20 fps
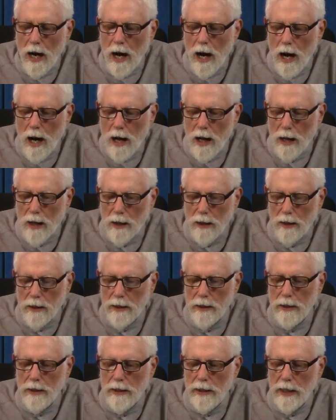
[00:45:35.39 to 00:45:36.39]

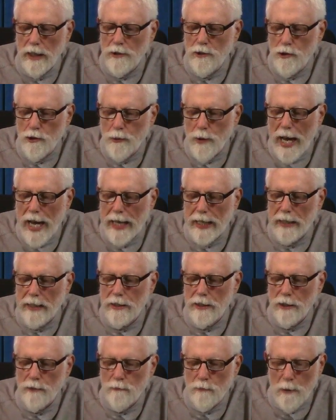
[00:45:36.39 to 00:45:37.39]
all
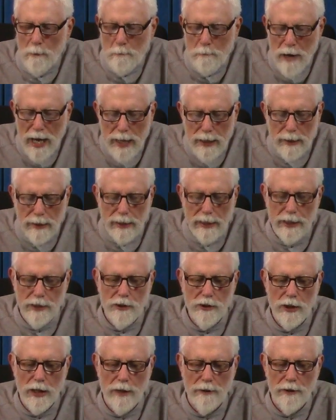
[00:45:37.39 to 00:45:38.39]
attract and repel
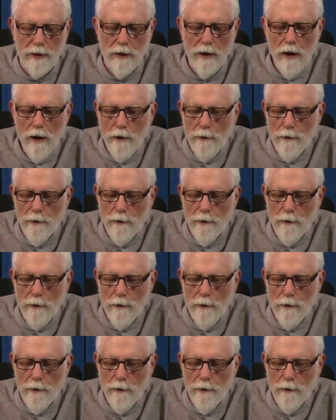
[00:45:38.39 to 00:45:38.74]
each other,